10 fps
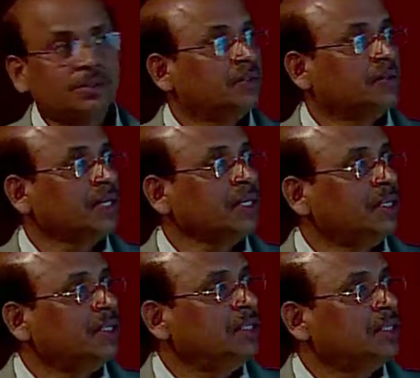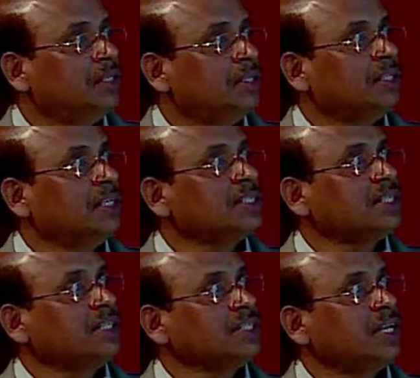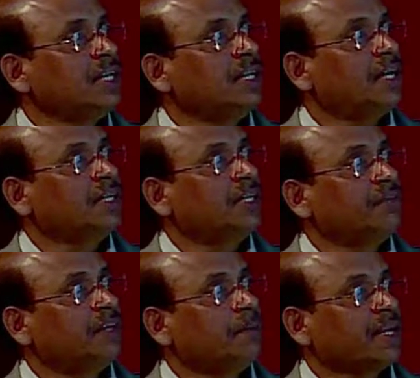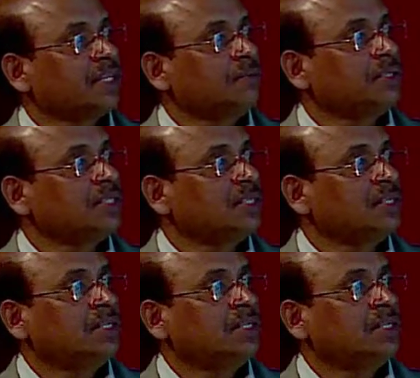Okay. This is done at different Mach numbers,